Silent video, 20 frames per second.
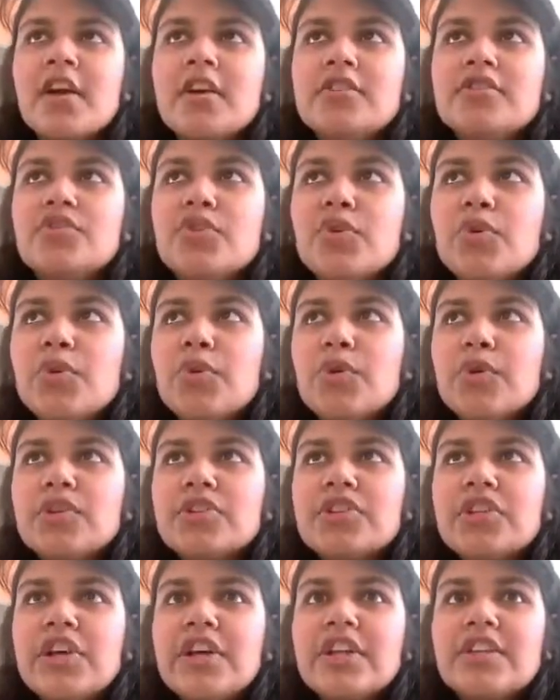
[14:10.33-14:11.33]
So
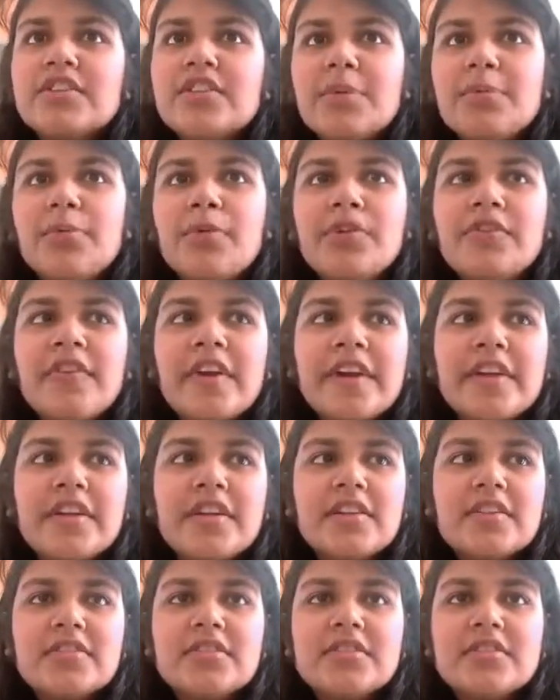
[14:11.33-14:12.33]
in support
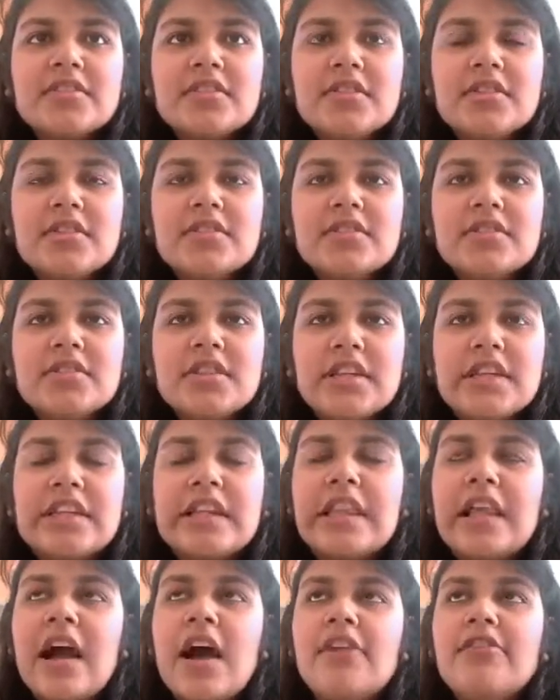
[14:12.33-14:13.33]
vectors, see,
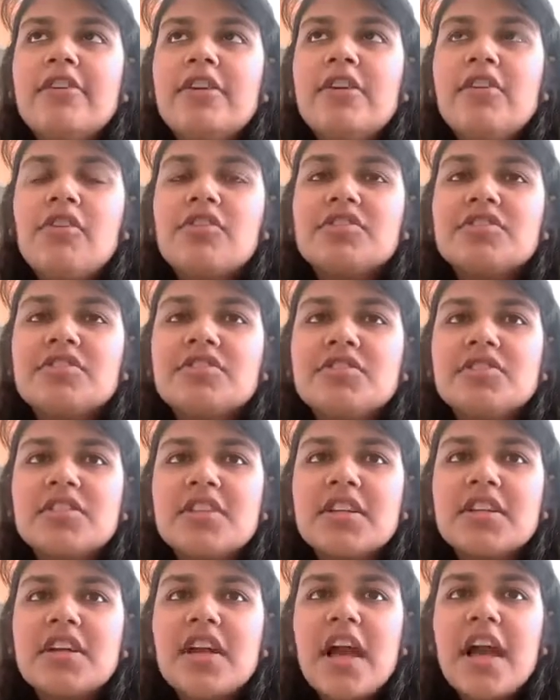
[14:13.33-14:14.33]
our
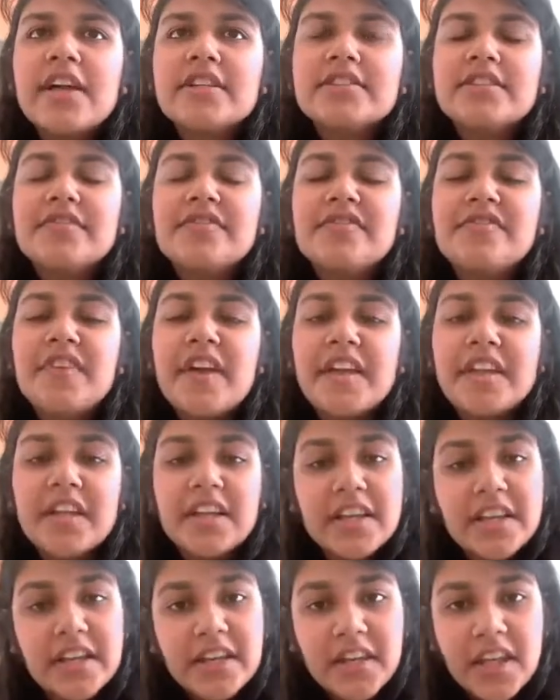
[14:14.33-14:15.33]
logistic has a very
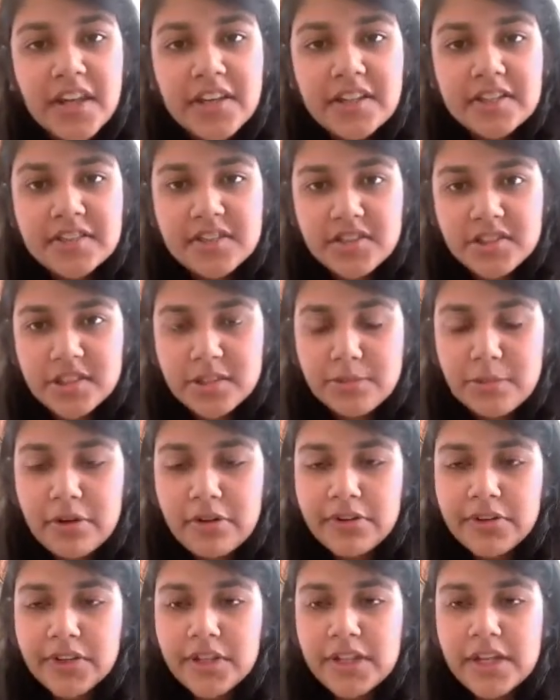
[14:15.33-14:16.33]
linear decision
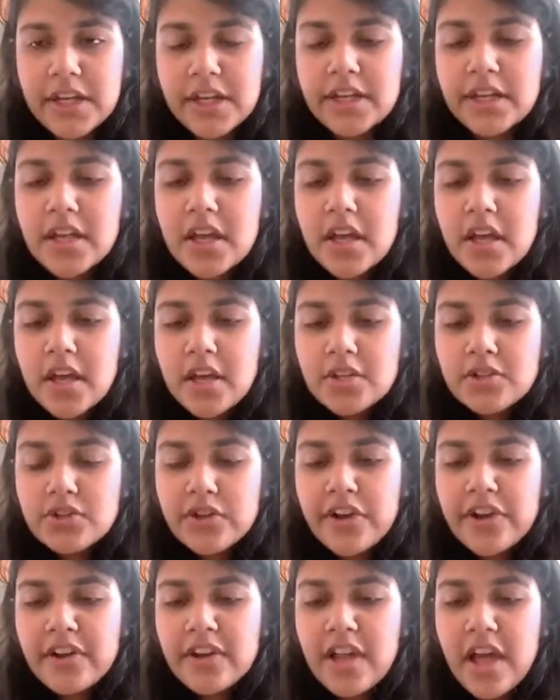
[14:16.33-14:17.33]
boundary, right? So
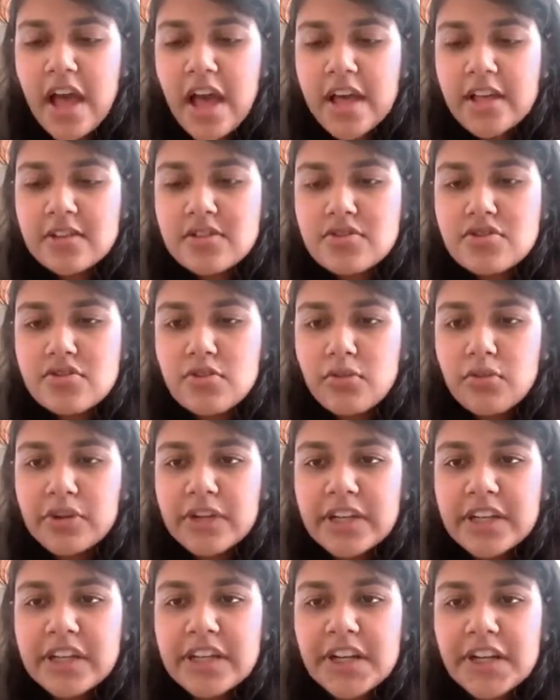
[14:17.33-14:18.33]
it has
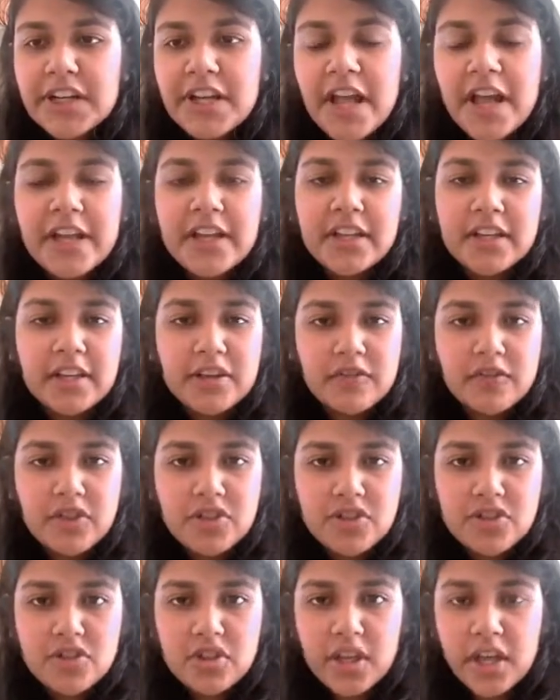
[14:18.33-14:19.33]
only a line
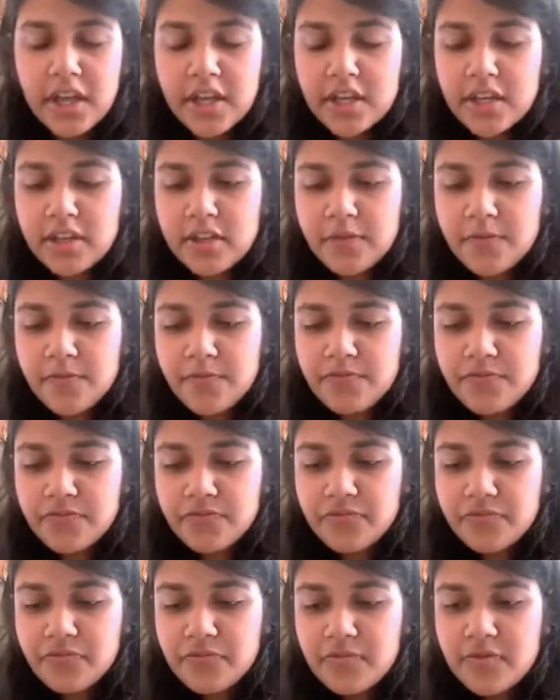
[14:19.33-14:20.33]
which can
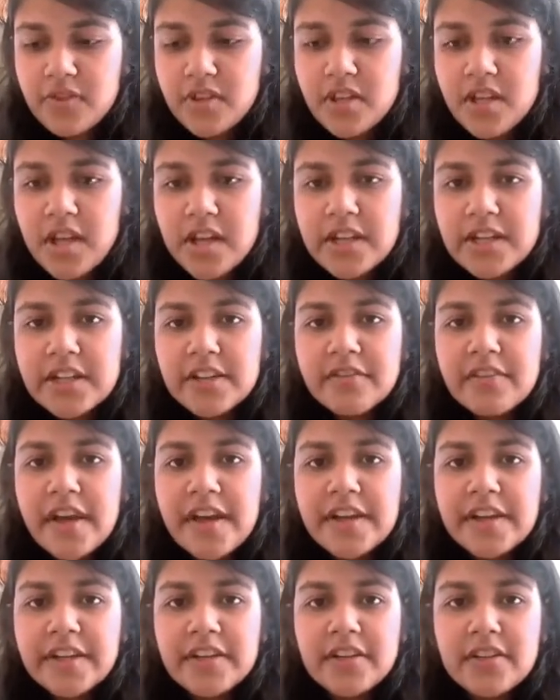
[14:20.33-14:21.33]

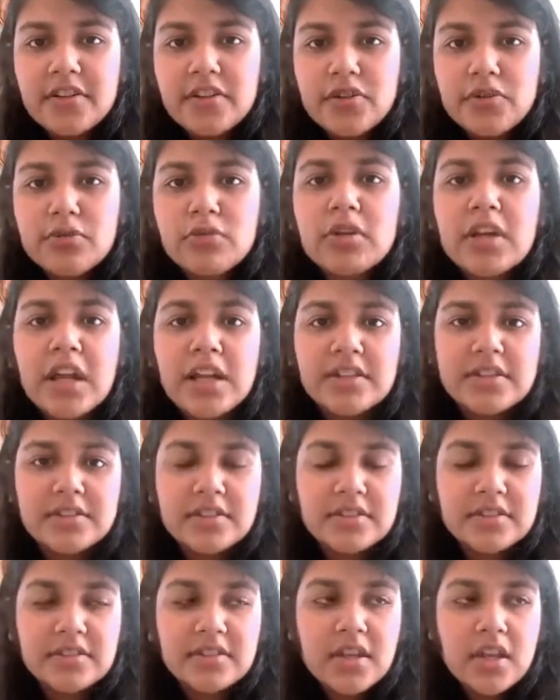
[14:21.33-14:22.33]
divide two
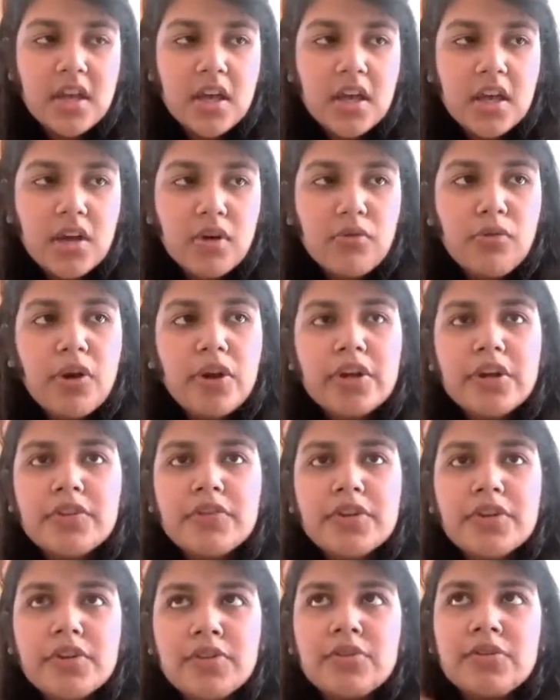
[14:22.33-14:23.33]
classes. What do
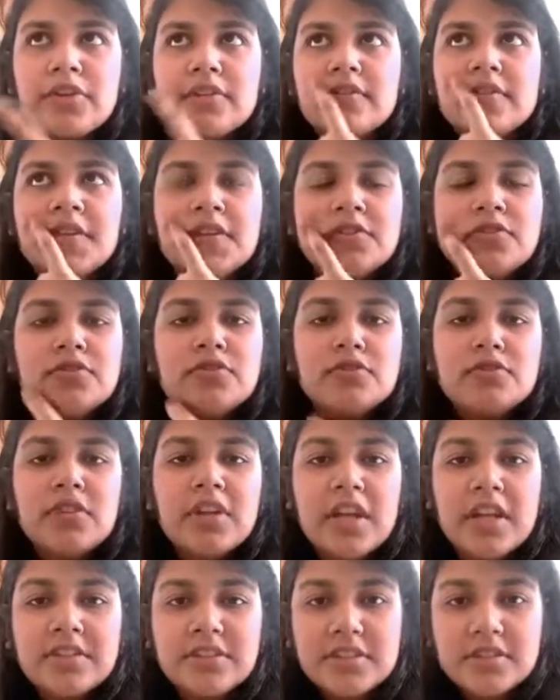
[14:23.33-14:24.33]
we do if those two
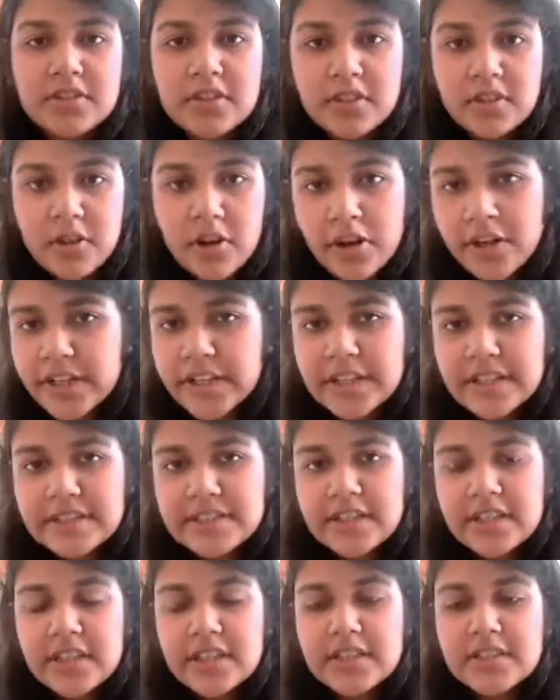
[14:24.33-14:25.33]
classes are not
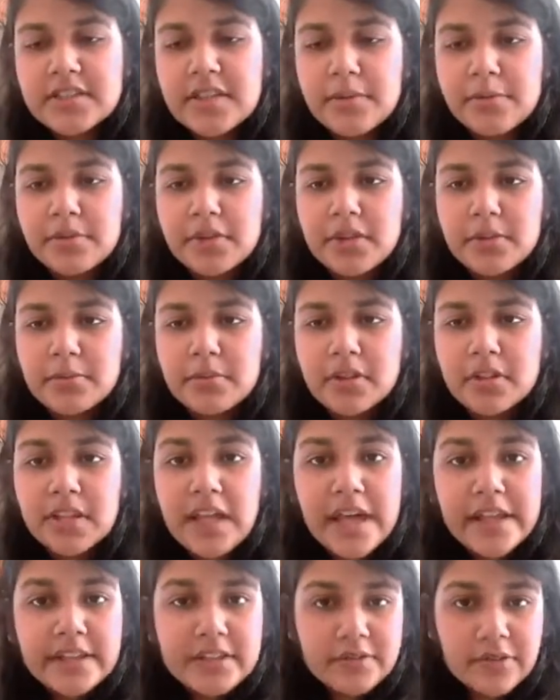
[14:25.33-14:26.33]
easily separable?
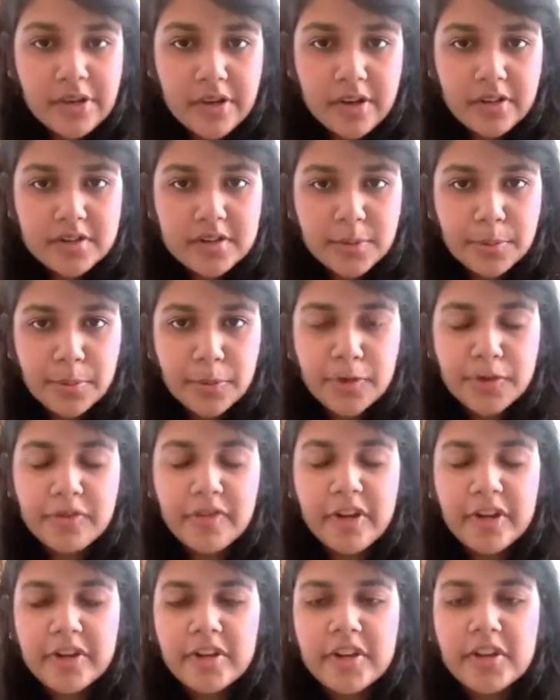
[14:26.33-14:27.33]
That's when our support
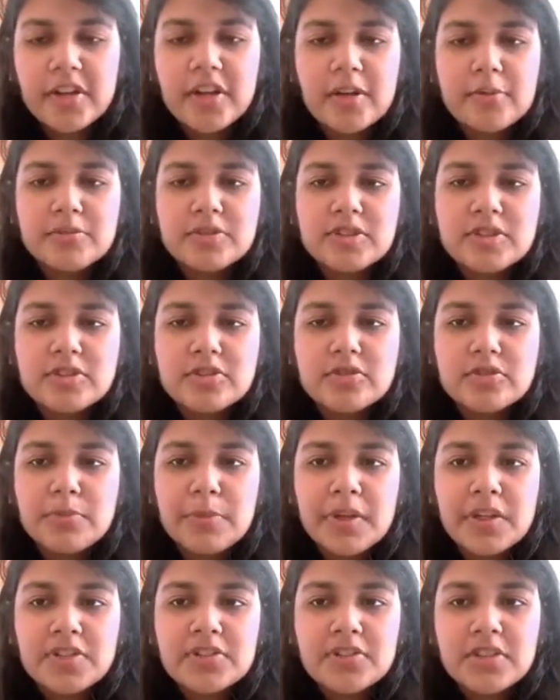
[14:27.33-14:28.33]
vector comes into
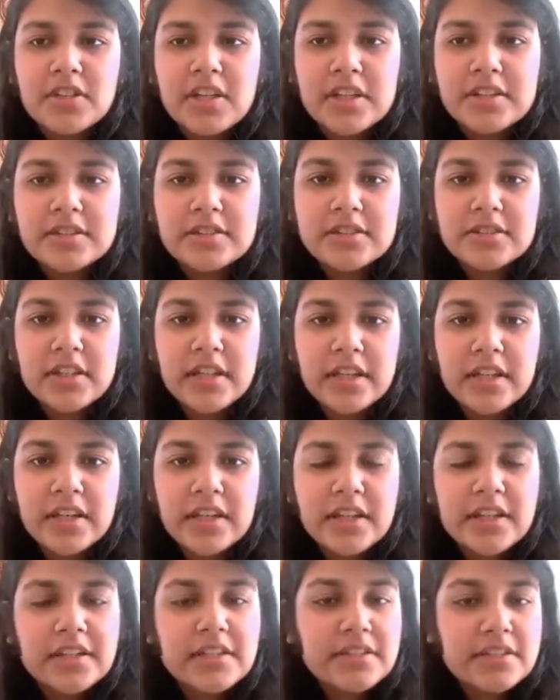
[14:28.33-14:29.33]
picture,
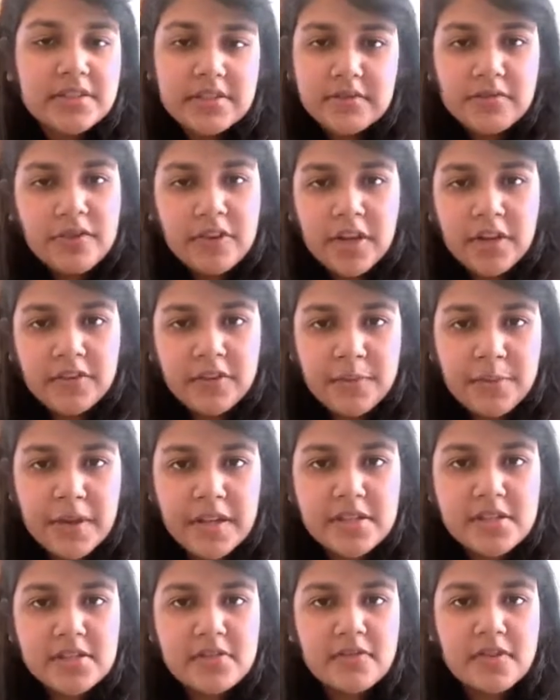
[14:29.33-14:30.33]
like it's one of the
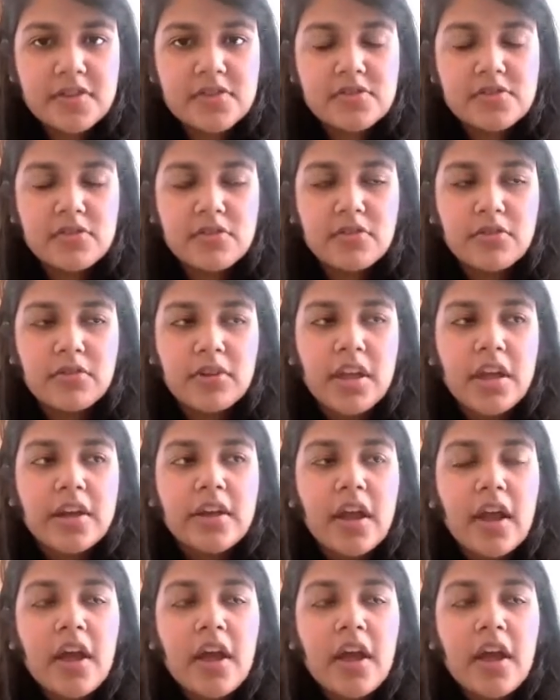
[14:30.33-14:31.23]
best ways to do that.